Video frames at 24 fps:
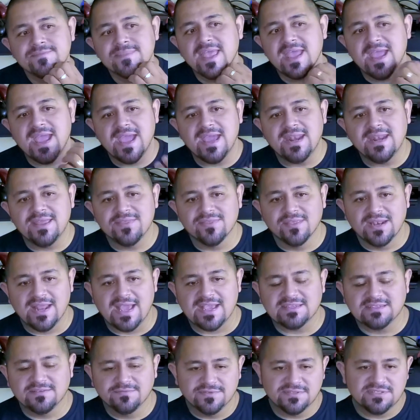And in The
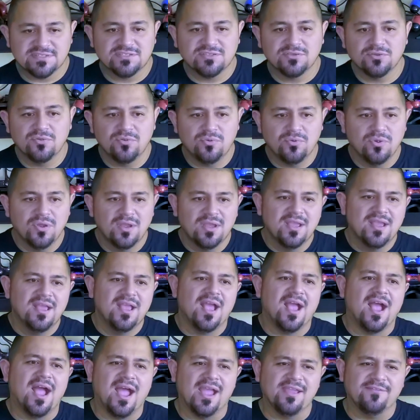Last of Us 2,
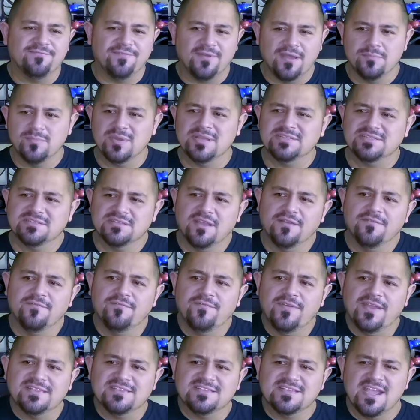I found myself
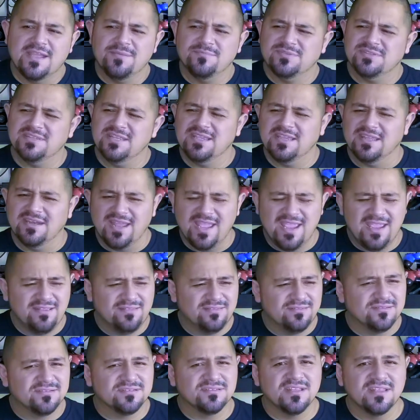at times thinking, hey,
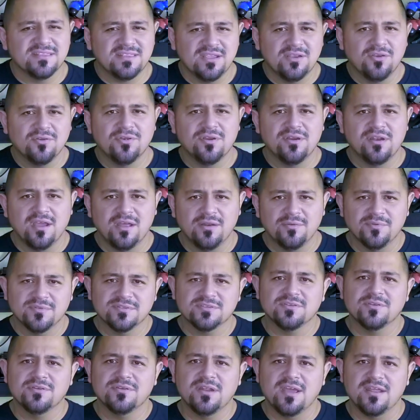there's nothing going on. What's
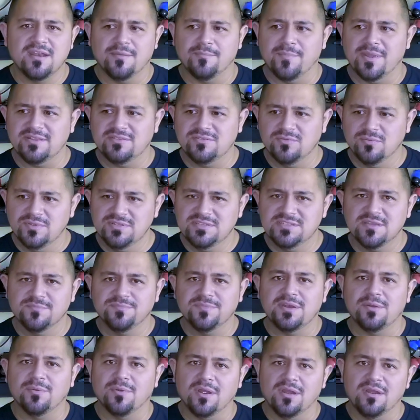going on? Am I doing
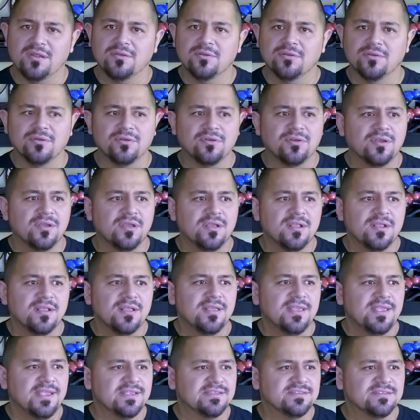something wrong? Or
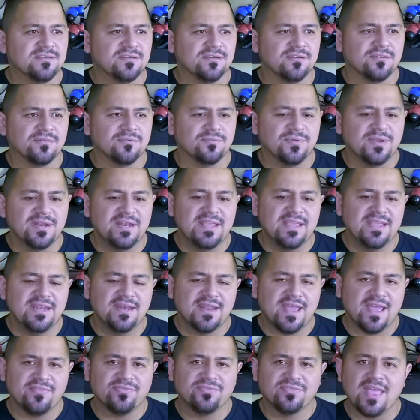is there really
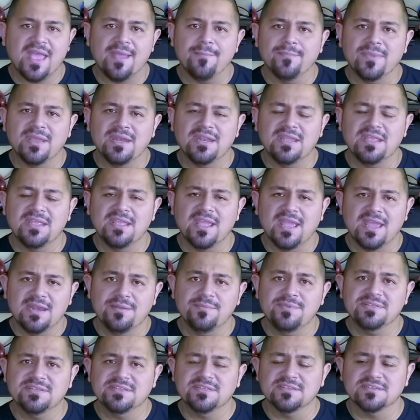not that many
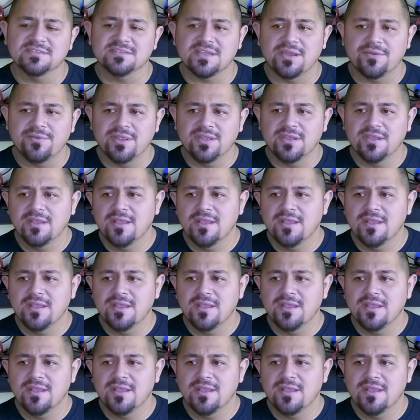enemies in this area?